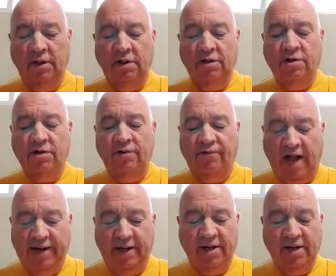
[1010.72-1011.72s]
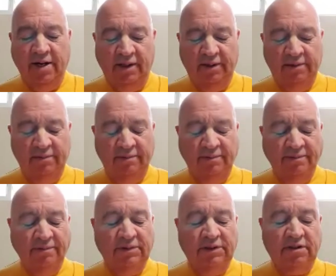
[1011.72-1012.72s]
to fight.
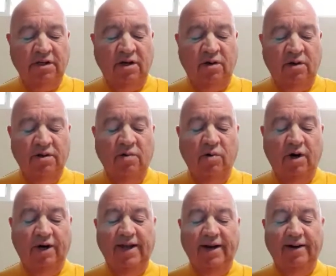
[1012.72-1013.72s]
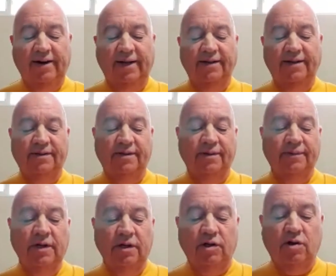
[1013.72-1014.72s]
So the word there is
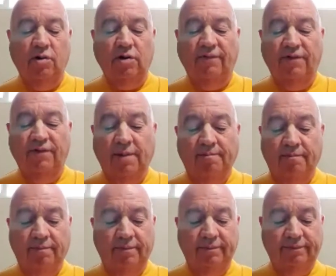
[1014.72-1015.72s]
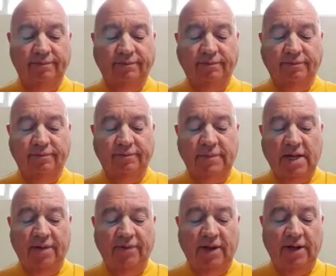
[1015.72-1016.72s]
yodavyam.
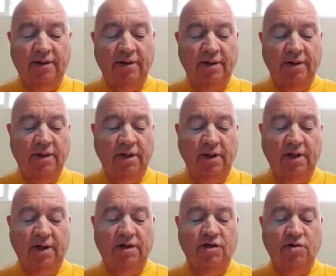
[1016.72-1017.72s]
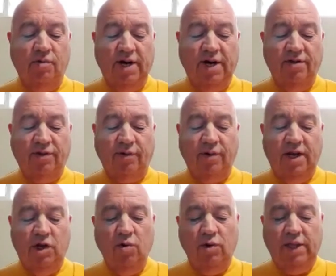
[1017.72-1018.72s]
And then in 23,
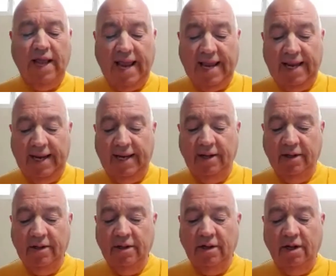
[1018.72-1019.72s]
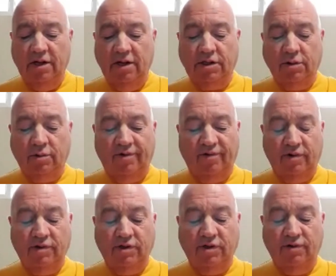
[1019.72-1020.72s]
yudhe also refers to